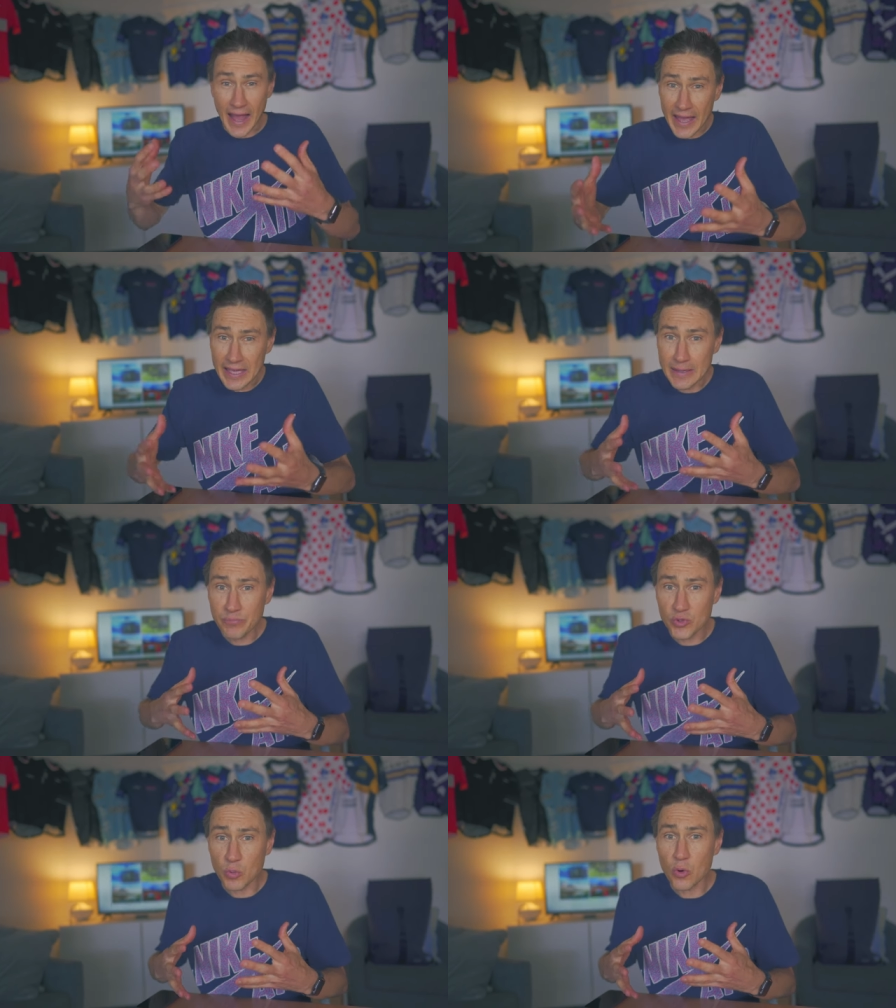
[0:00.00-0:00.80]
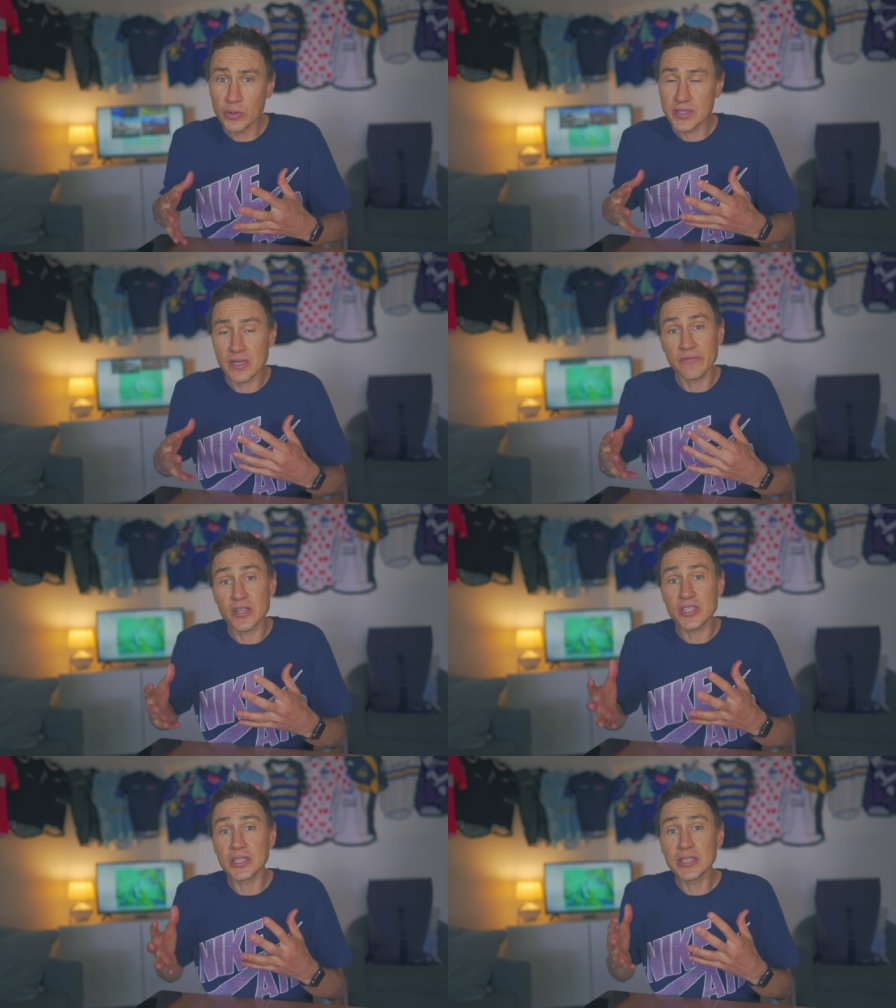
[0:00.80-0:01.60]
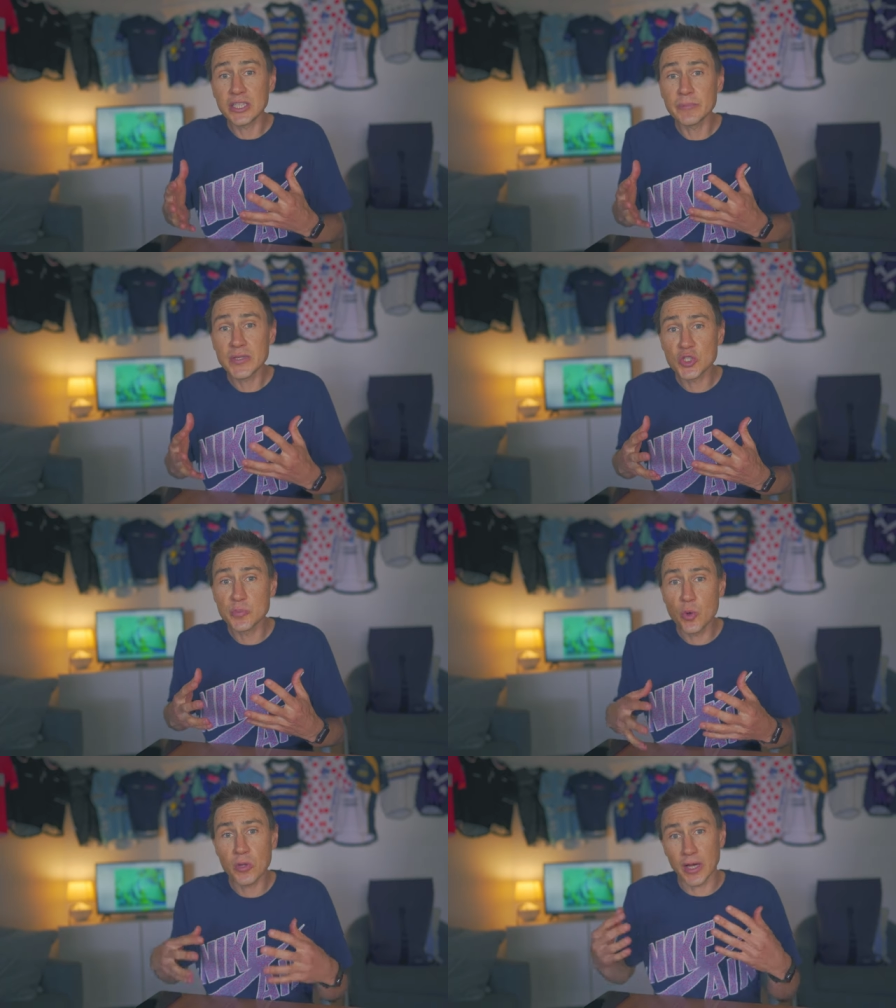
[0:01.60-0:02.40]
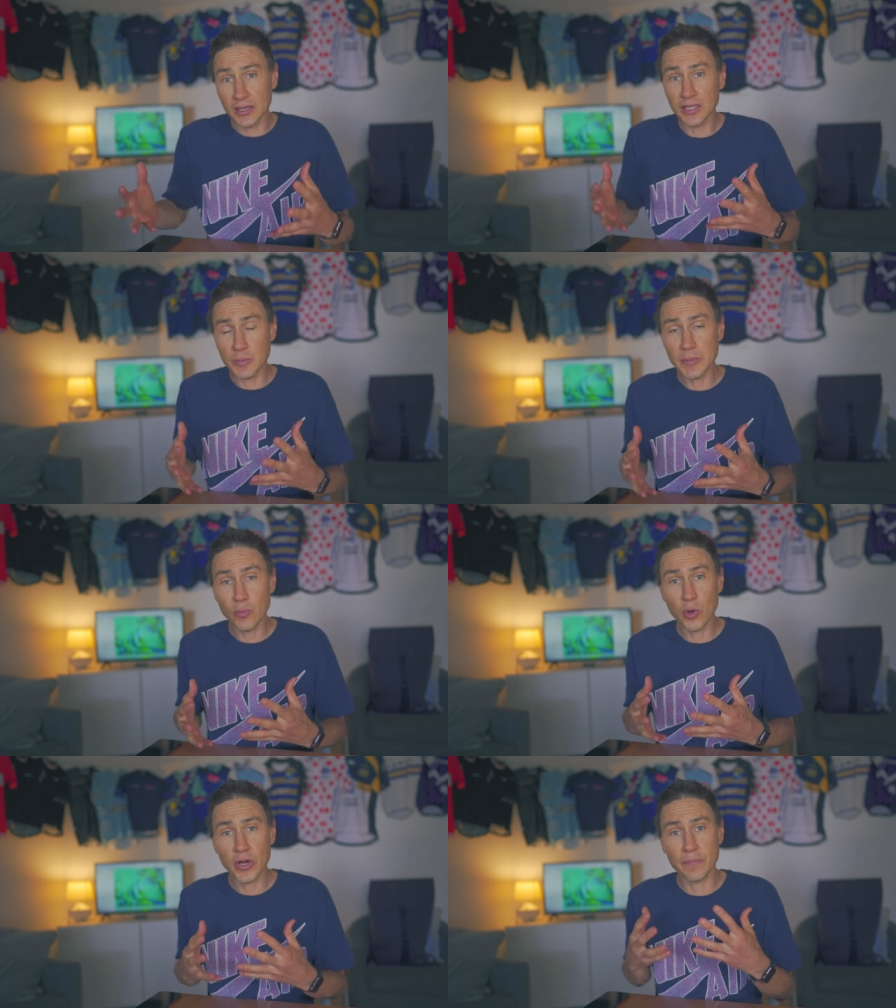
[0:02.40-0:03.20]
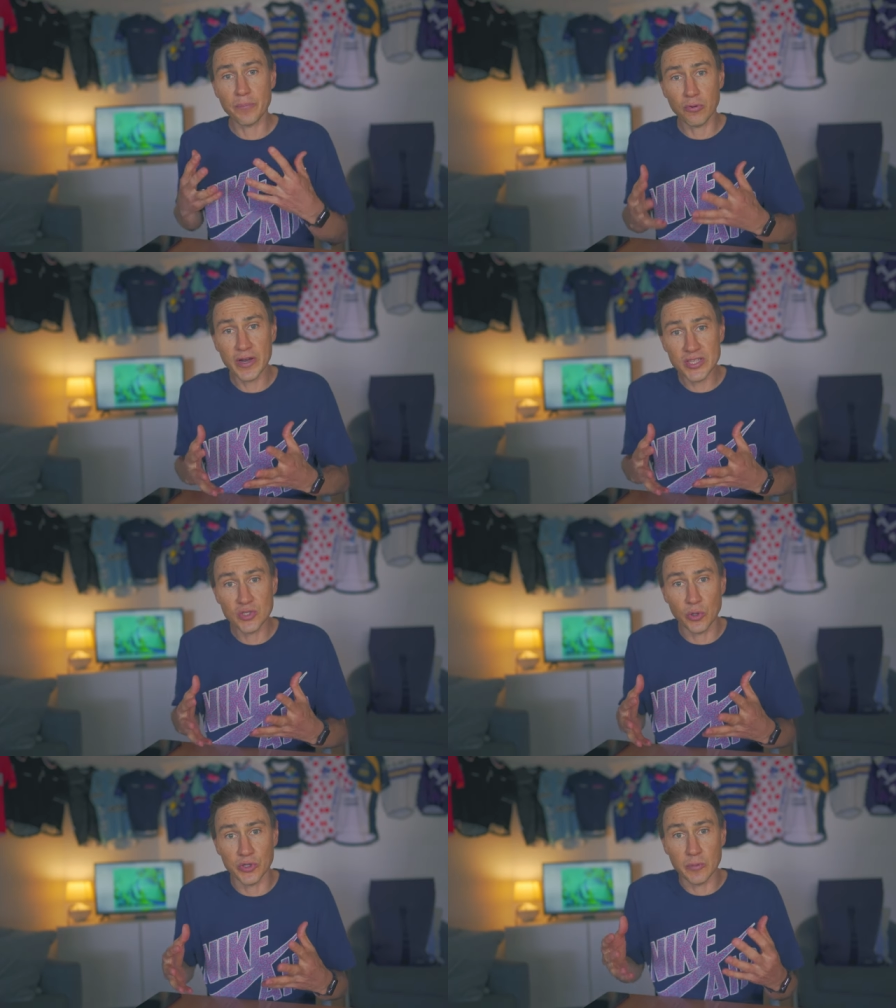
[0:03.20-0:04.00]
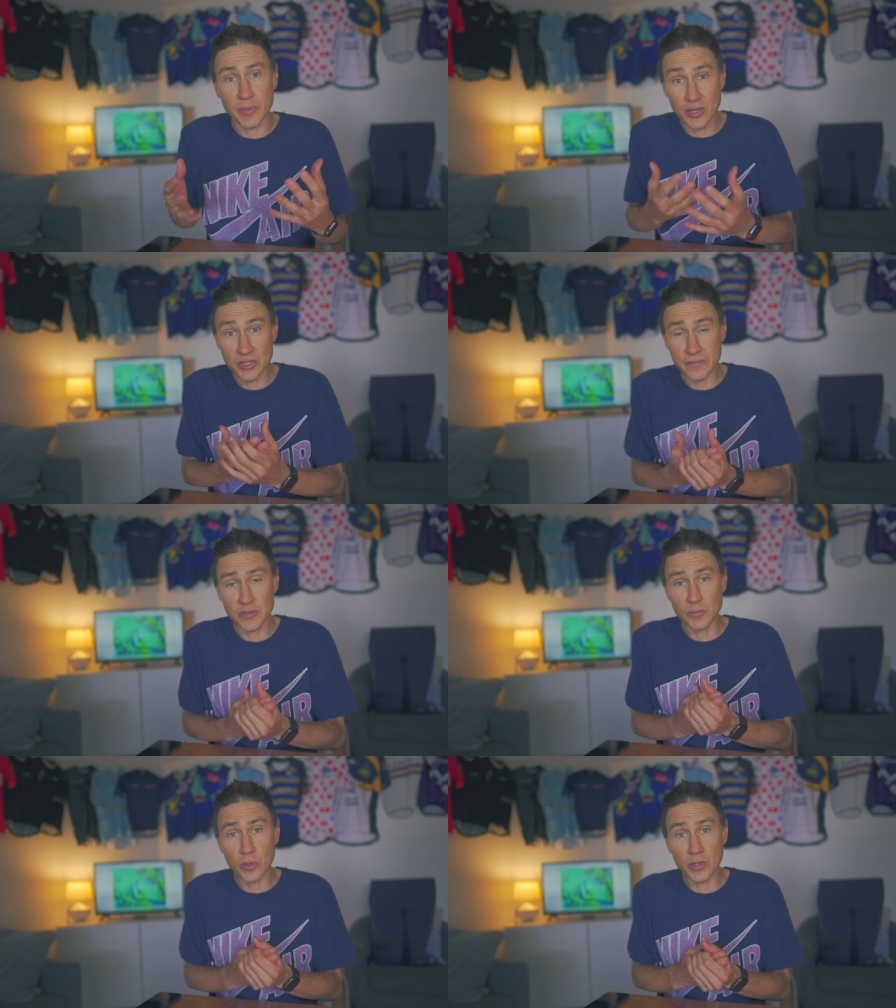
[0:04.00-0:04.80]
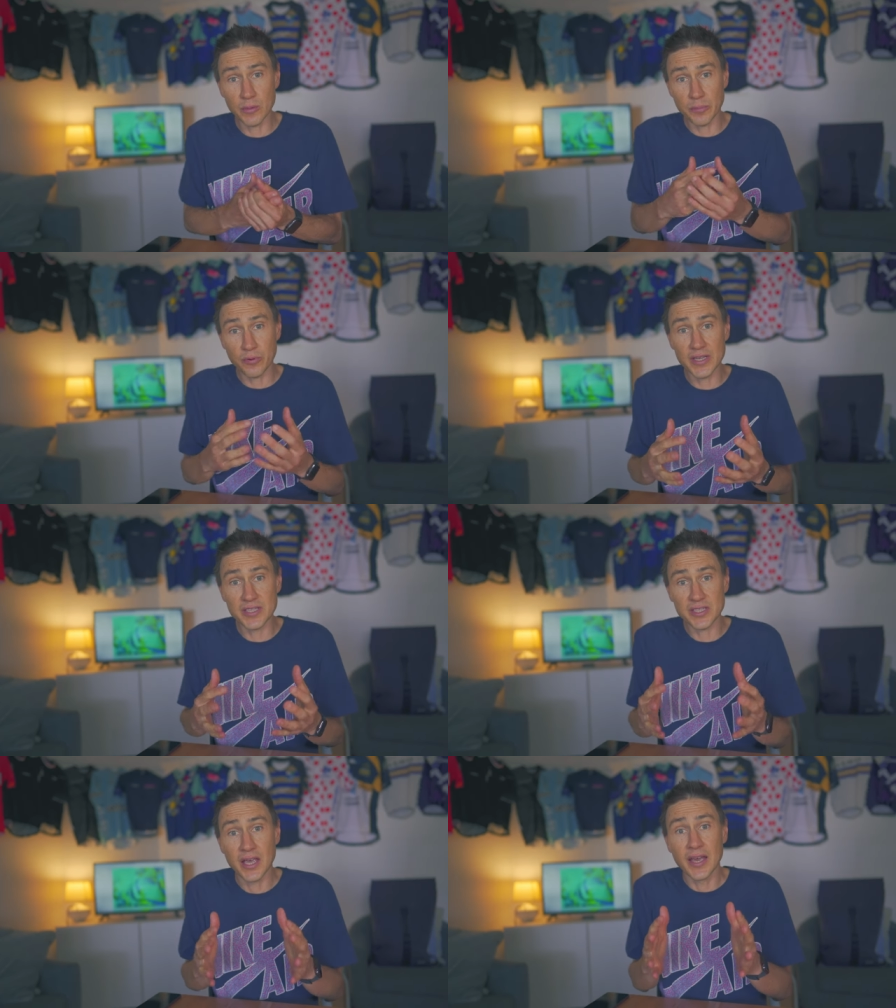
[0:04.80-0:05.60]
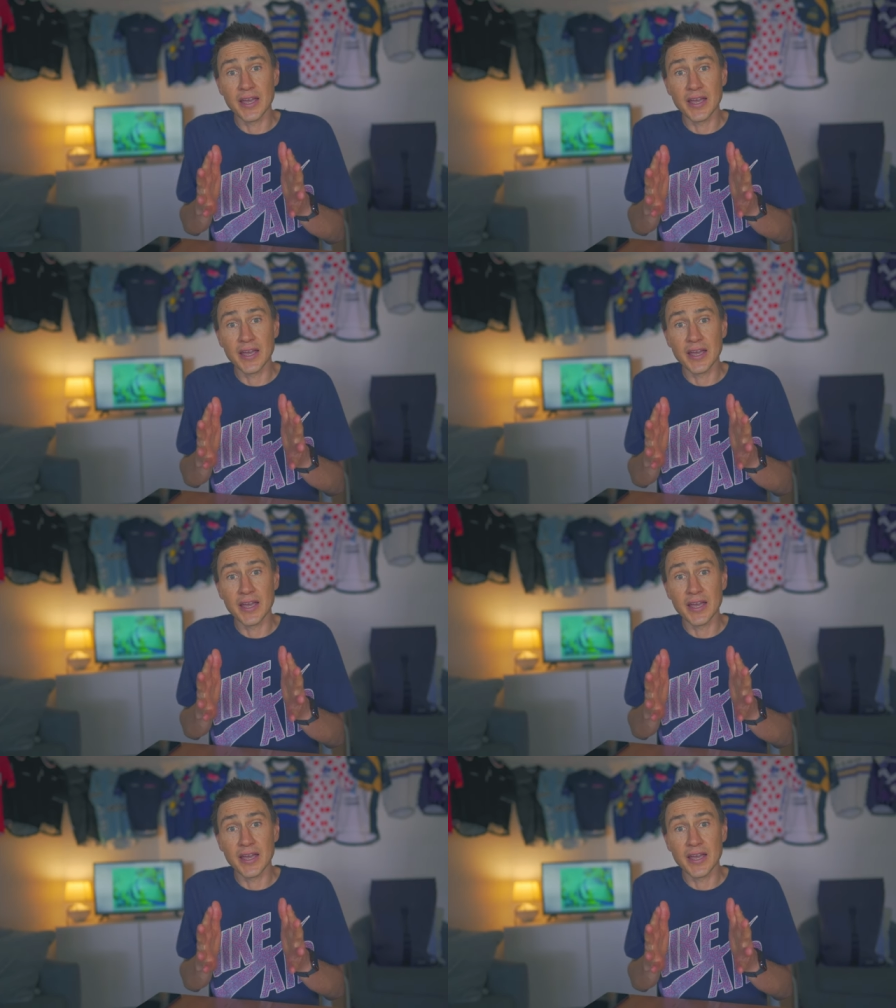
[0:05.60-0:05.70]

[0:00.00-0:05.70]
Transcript: aim towards stuff that's a little bit smaller, a little bit more compressed on you, because if it's more compressed,